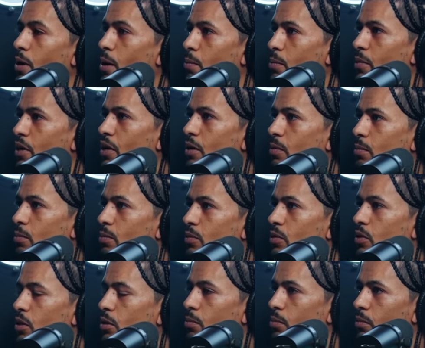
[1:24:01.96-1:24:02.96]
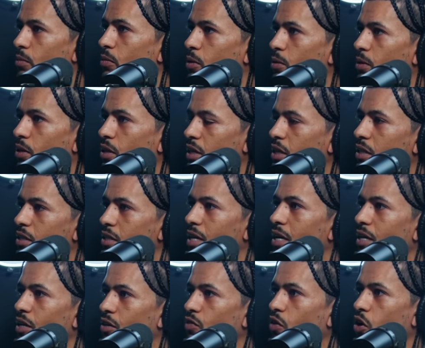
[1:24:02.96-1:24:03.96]
my what man, the, f- the, the, niggas
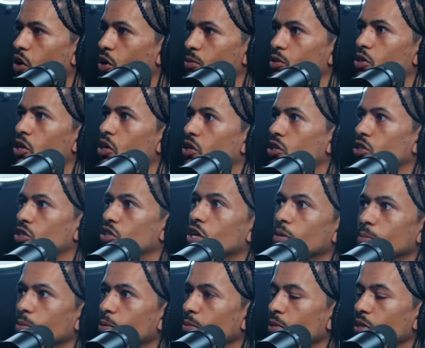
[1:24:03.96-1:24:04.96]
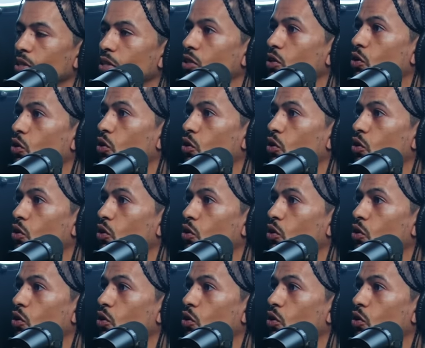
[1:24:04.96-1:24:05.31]
that he robbed started jumping me